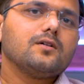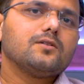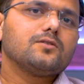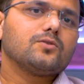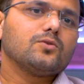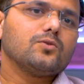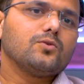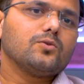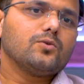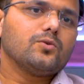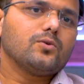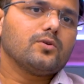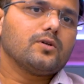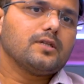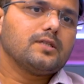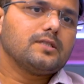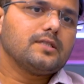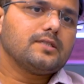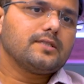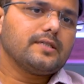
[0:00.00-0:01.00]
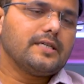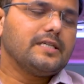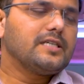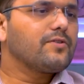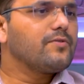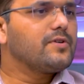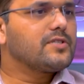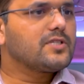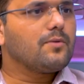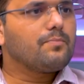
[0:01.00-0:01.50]
So this
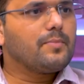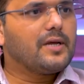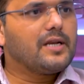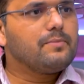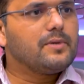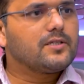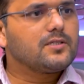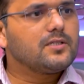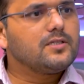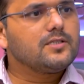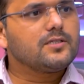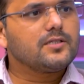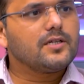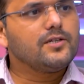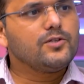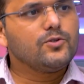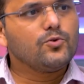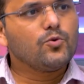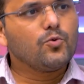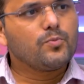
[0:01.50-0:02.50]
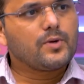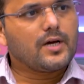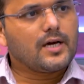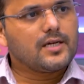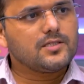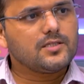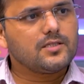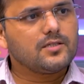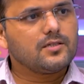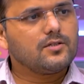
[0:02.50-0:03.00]
interventional pain medicine is a new
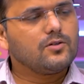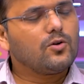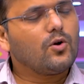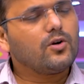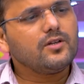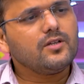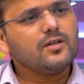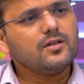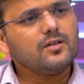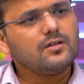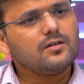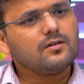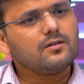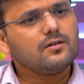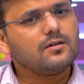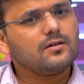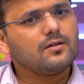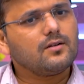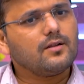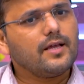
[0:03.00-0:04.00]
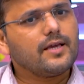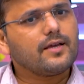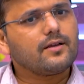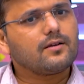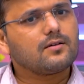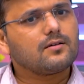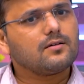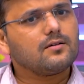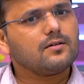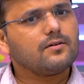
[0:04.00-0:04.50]
branch, not a
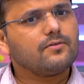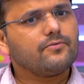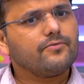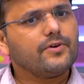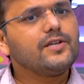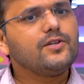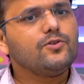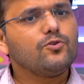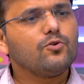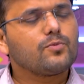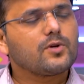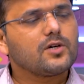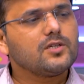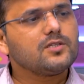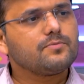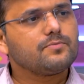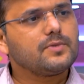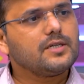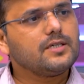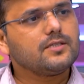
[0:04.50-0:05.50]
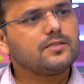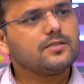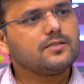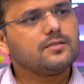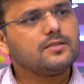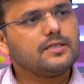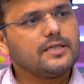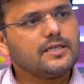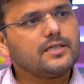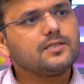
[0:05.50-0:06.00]
very new branch, but it's
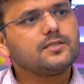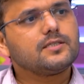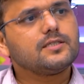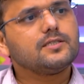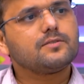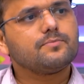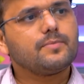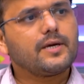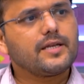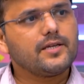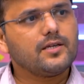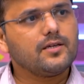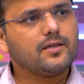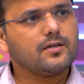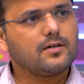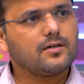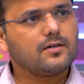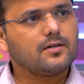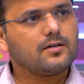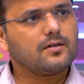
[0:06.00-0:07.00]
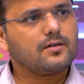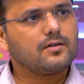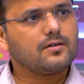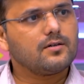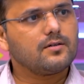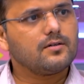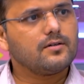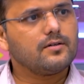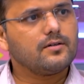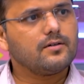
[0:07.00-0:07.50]
there since many
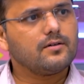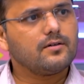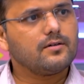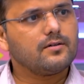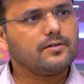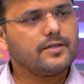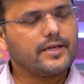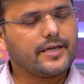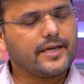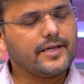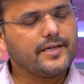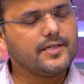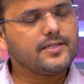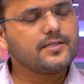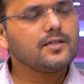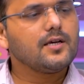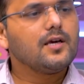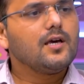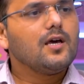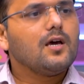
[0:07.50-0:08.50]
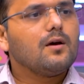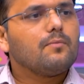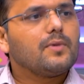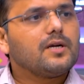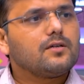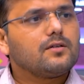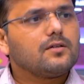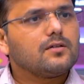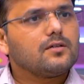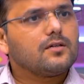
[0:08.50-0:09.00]
decades.
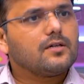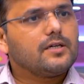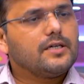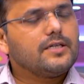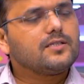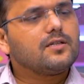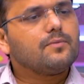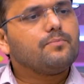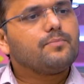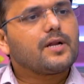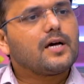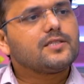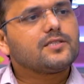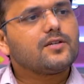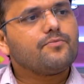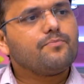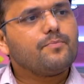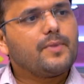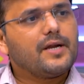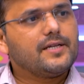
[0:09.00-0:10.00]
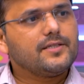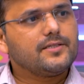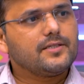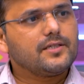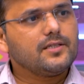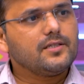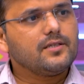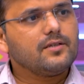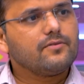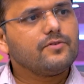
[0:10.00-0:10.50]
But it's a branch of
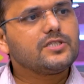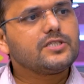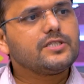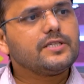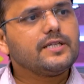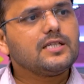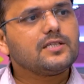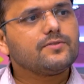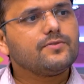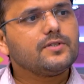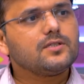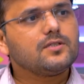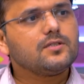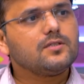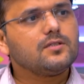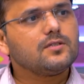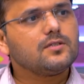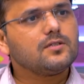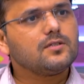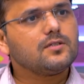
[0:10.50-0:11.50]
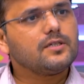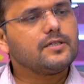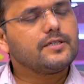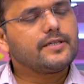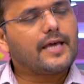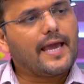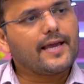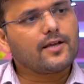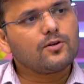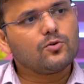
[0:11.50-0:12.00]
medicine which deals with
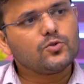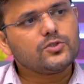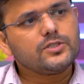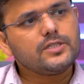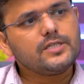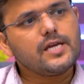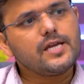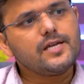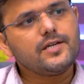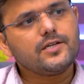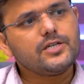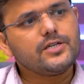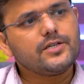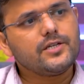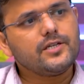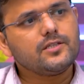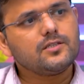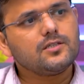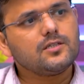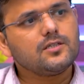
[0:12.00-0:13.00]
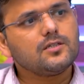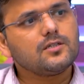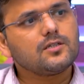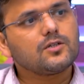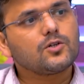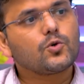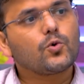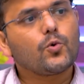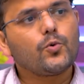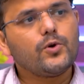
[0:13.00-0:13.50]
diagnosing and treating the
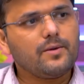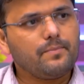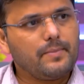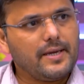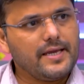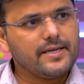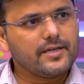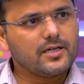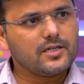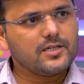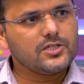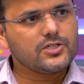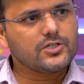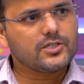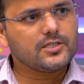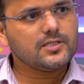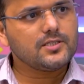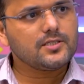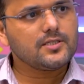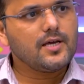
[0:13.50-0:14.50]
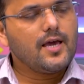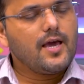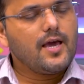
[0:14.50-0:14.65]
chronic pain conditions,